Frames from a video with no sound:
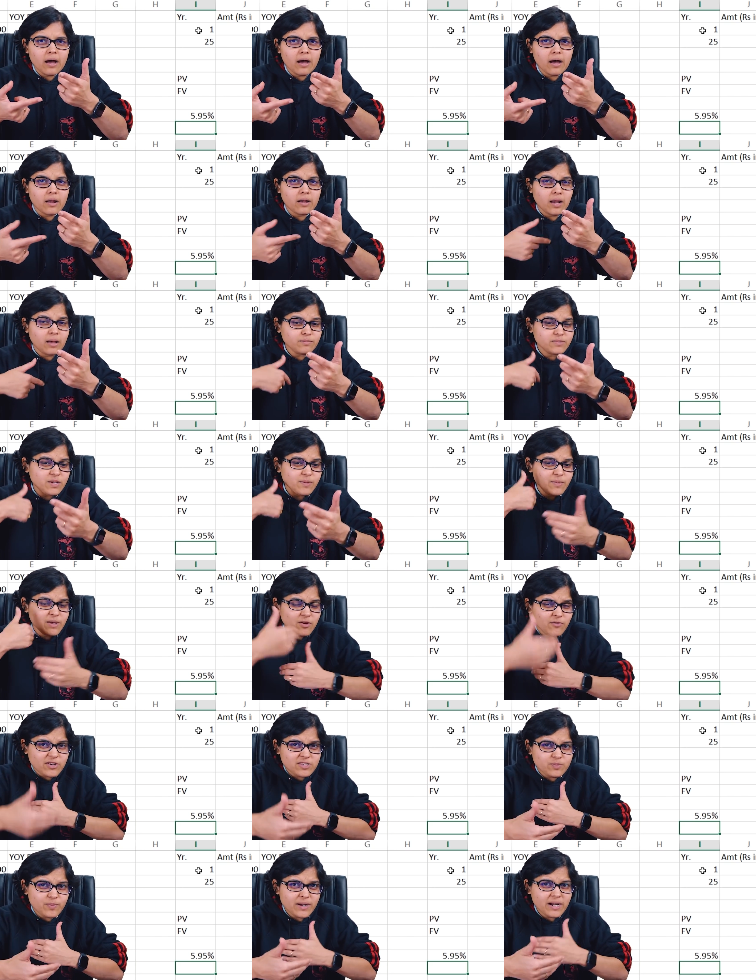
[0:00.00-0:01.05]
lump sum
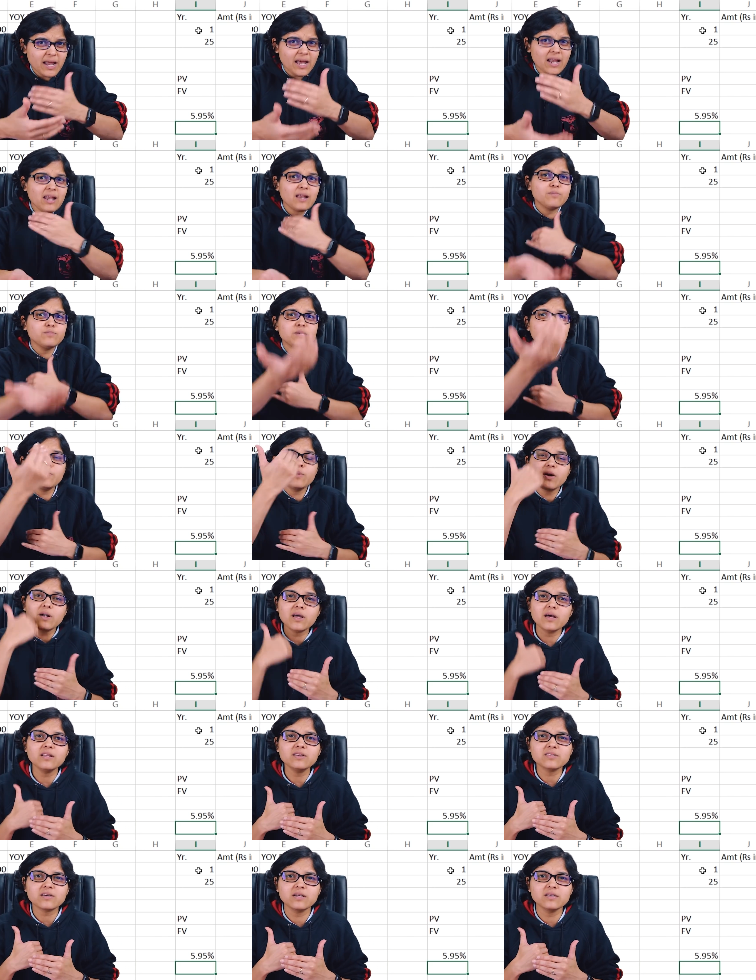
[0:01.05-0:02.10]
investment and lump sum
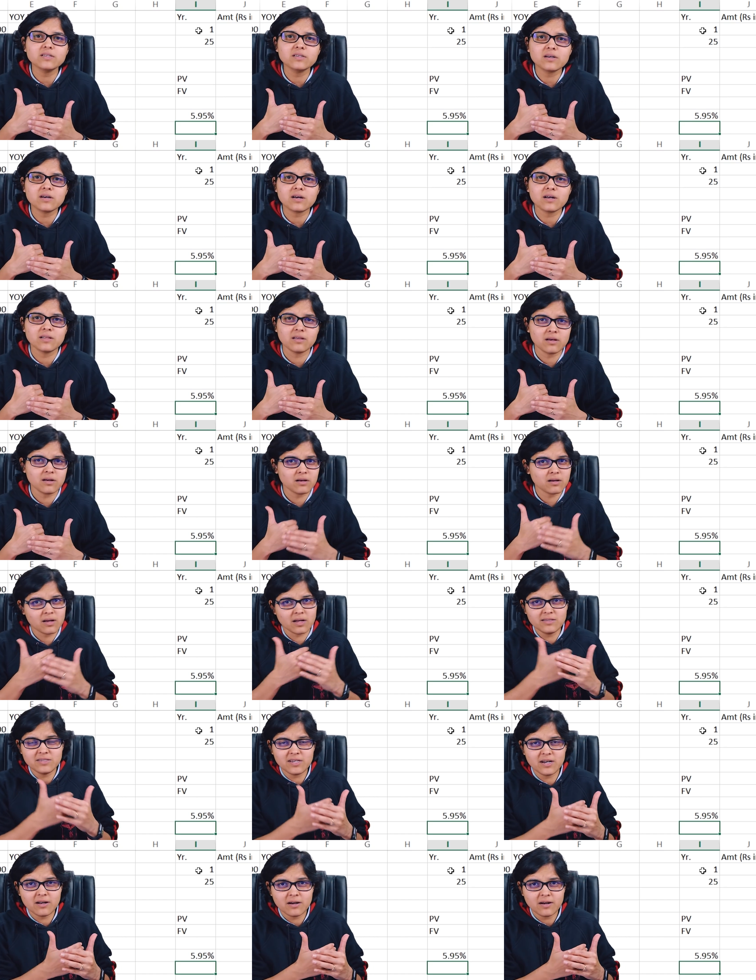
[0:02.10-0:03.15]
return is
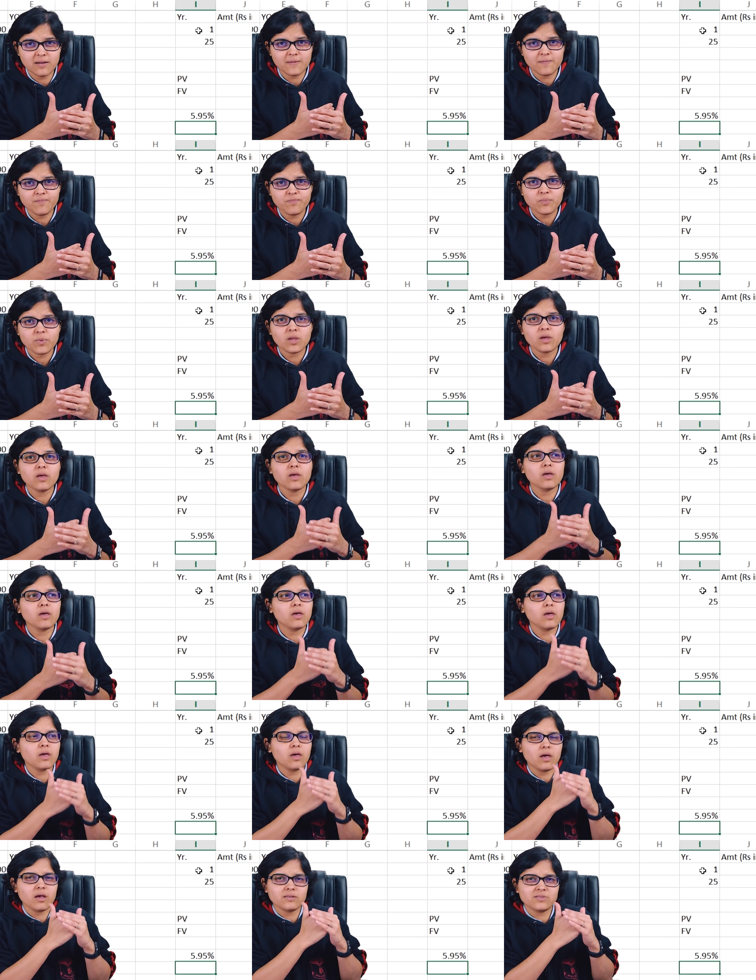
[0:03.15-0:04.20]
considered,
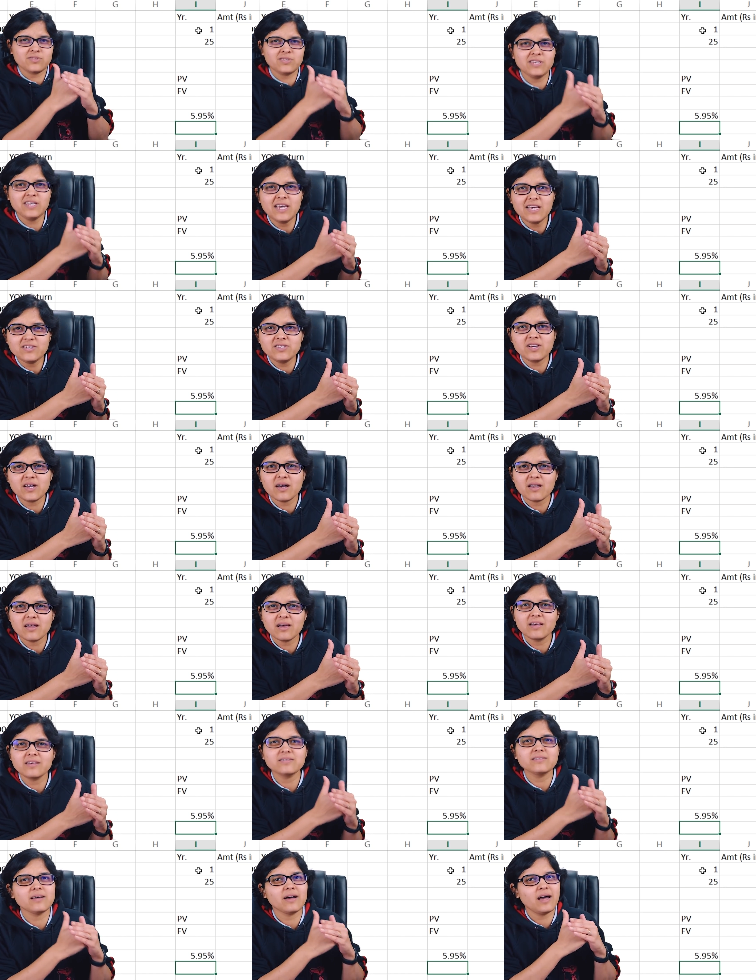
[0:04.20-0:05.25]
CAGR
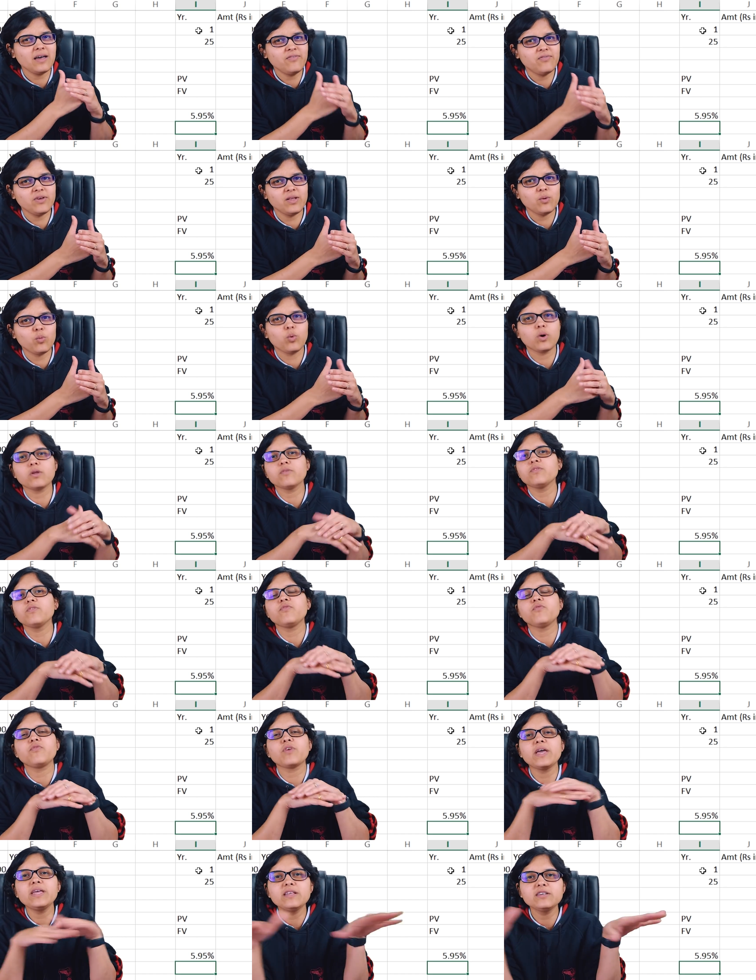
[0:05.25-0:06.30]
is, I feel, one of the
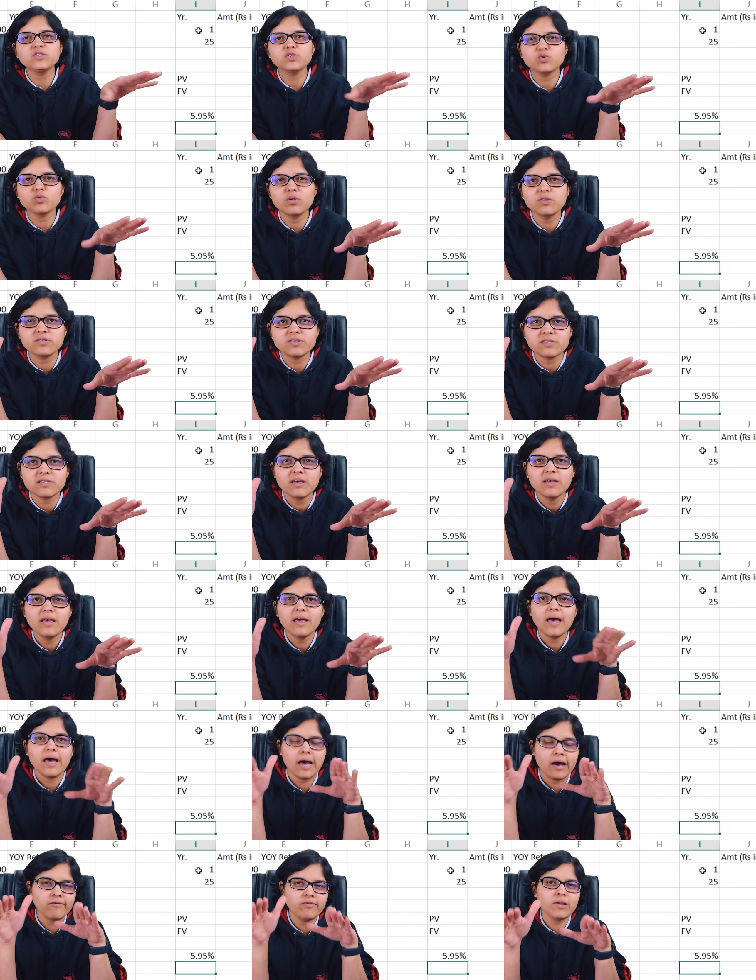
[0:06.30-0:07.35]
finest tools
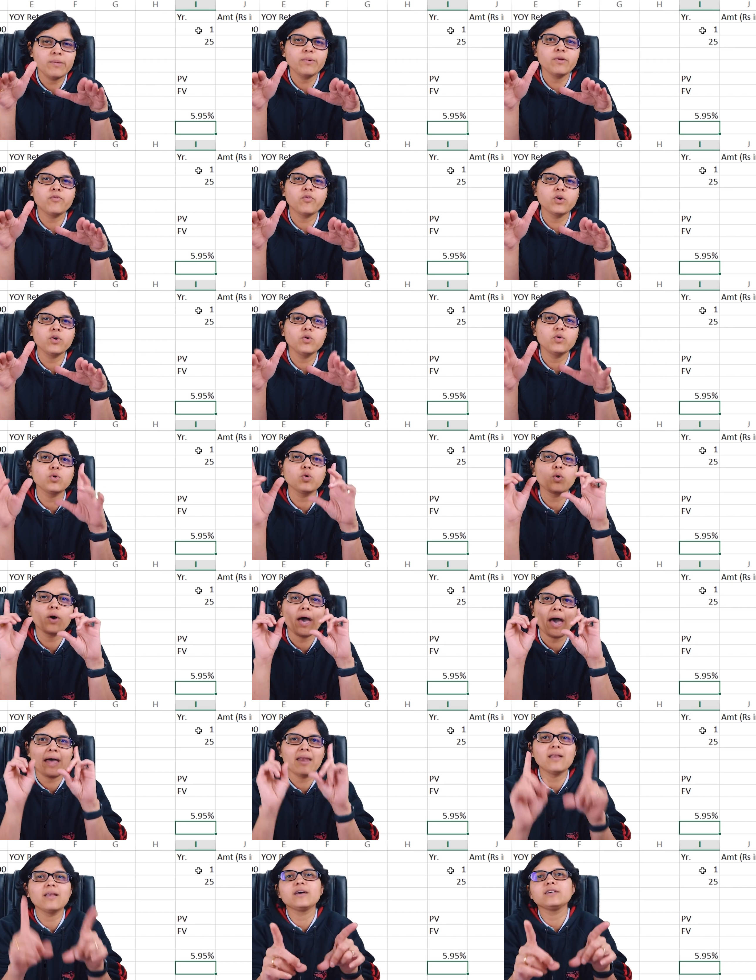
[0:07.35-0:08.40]
available for you to
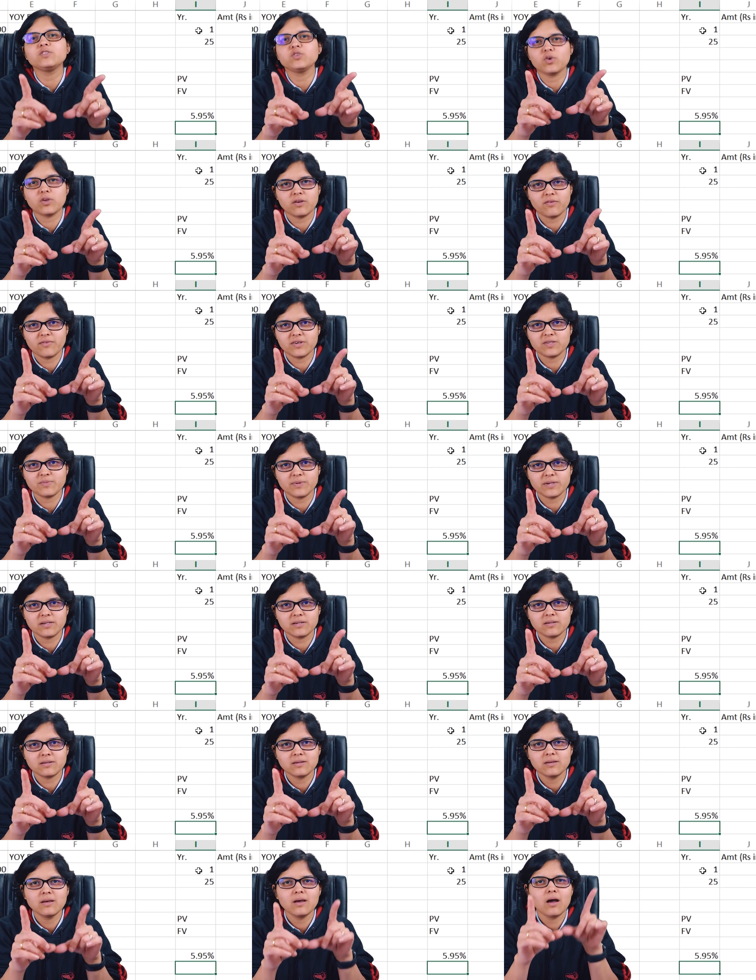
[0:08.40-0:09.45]
analyze your investment.
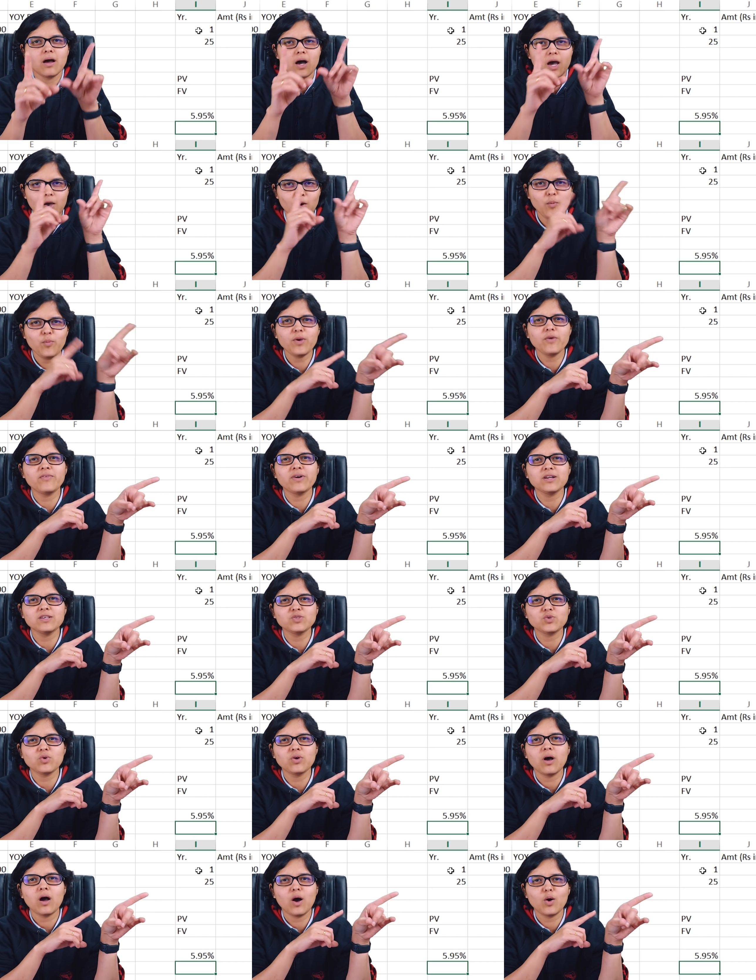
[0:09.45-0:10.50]
I hope you have
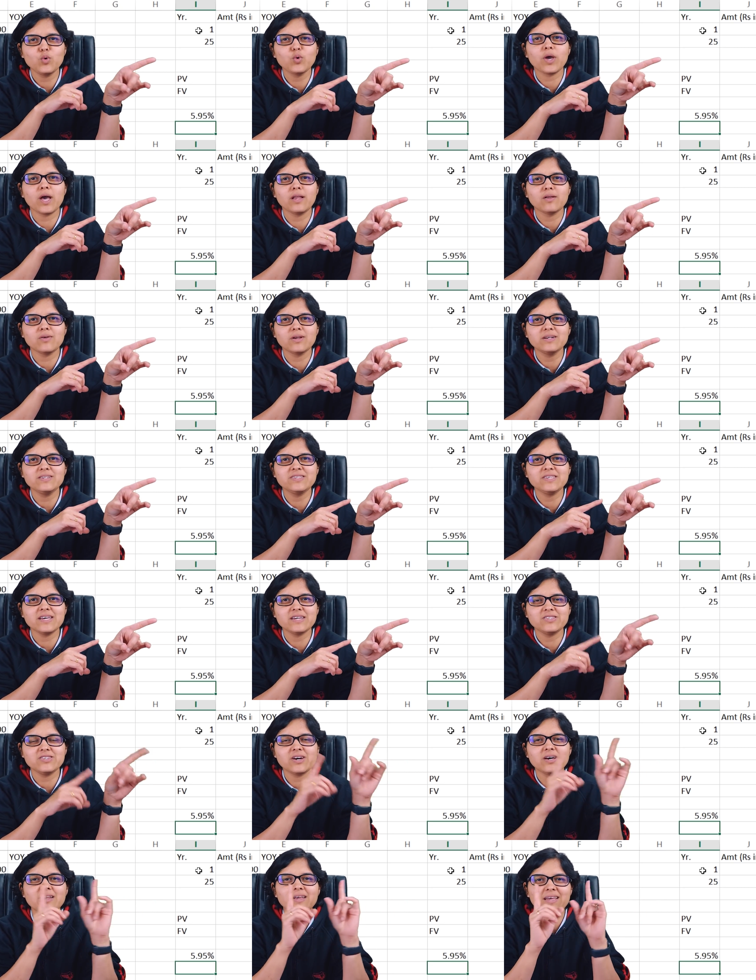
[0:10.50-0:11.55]
understood how to calculate
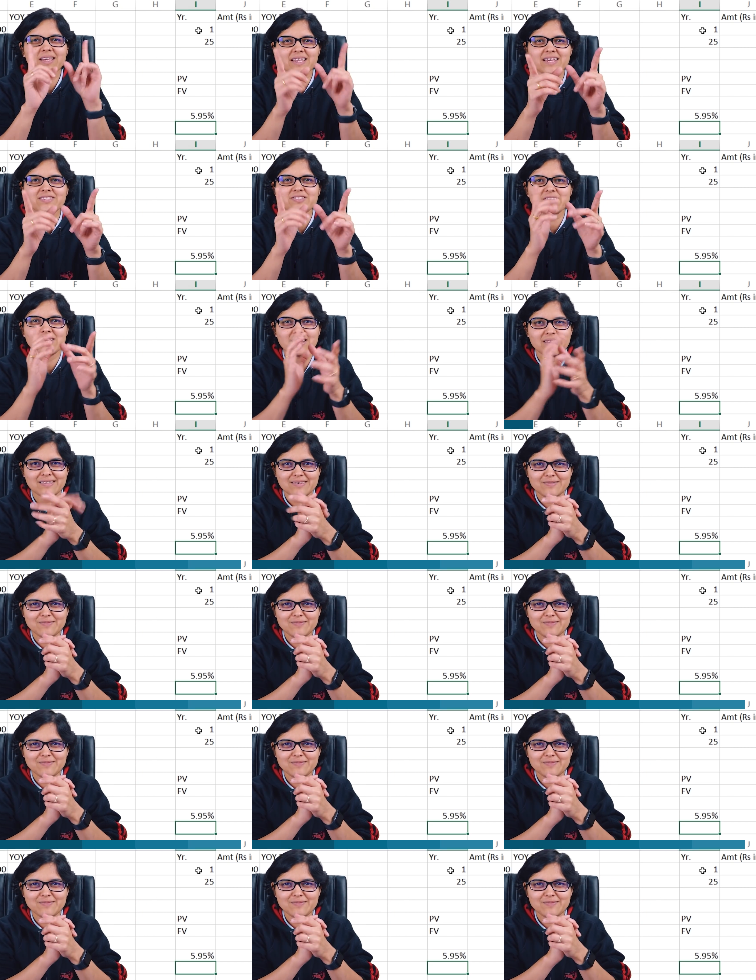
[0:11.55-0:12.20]
CAGR in Excel.